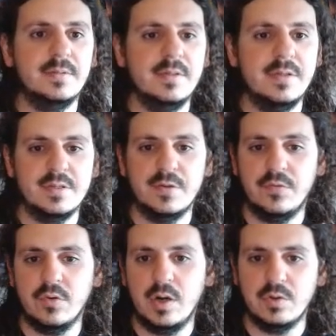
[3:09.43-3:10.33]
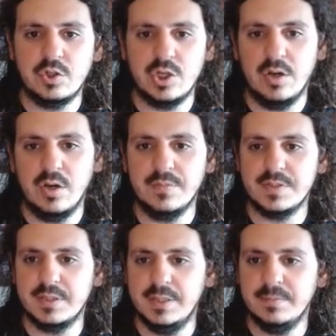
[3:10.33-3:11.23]
this is a 4-hour chart,
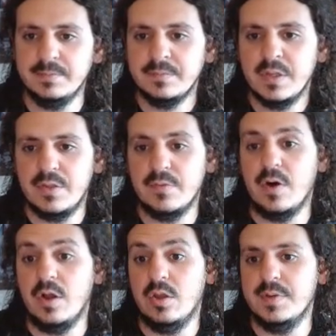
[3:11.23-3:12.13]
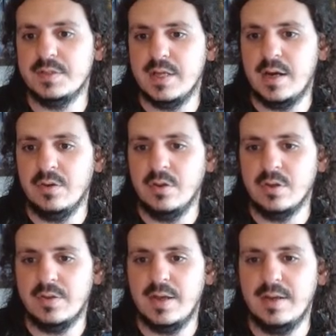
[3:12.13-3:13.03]
obviously. The volume is down. Look
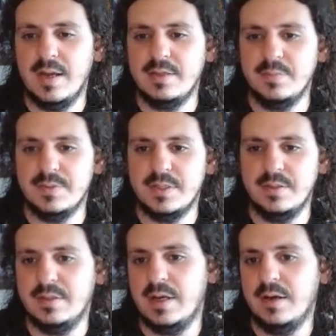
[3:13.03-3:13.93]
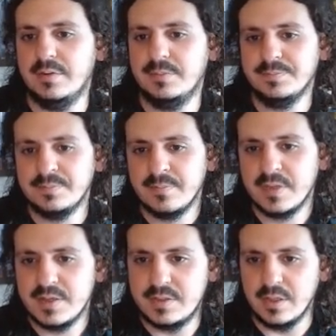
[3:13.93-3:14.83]
at that, 19% down.
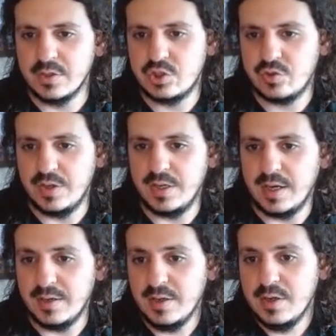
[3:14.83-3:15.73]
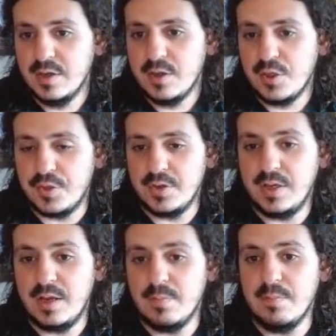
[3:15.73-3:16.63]
Still, it's trading at
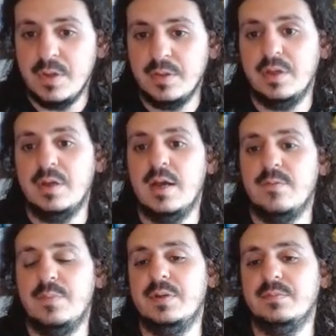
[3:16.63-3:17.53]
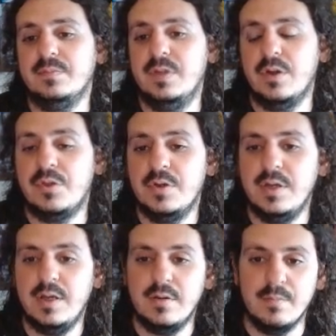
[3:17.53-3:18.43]
38 million,
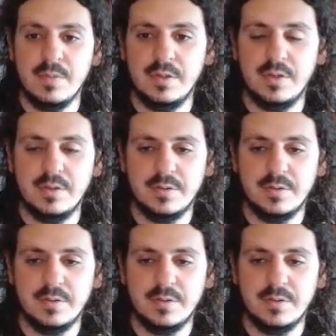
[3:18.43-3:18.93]
38 million,